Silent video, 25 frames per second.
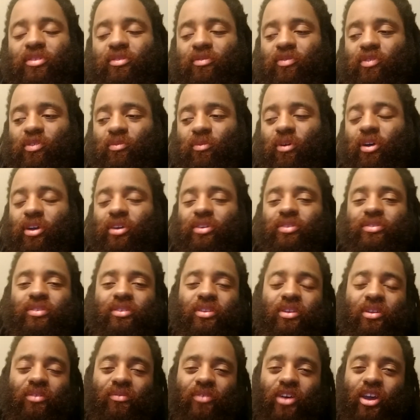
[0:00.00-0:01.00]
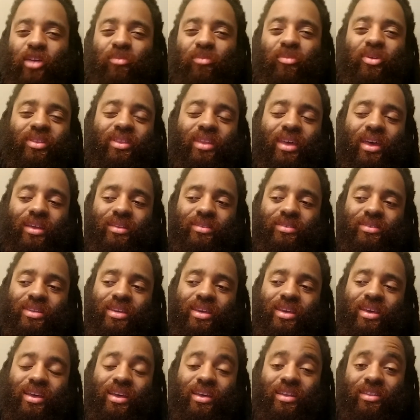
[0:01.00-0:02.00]
If you walk into an environment that's
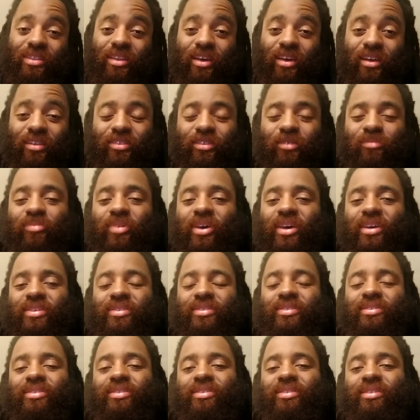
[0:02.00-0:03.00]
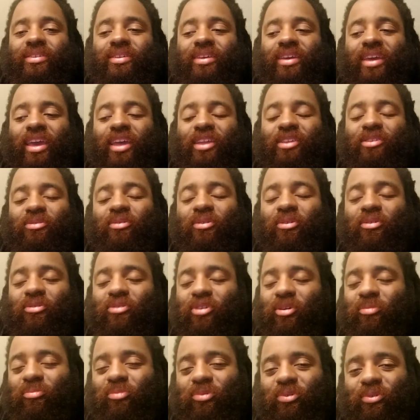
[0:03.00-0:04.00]
not the best and you
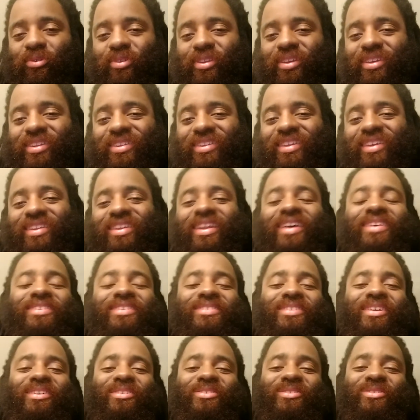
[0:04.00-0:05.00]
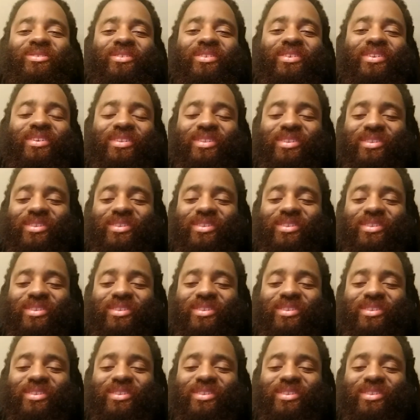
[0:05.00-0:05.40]
crumble, then that's not so good.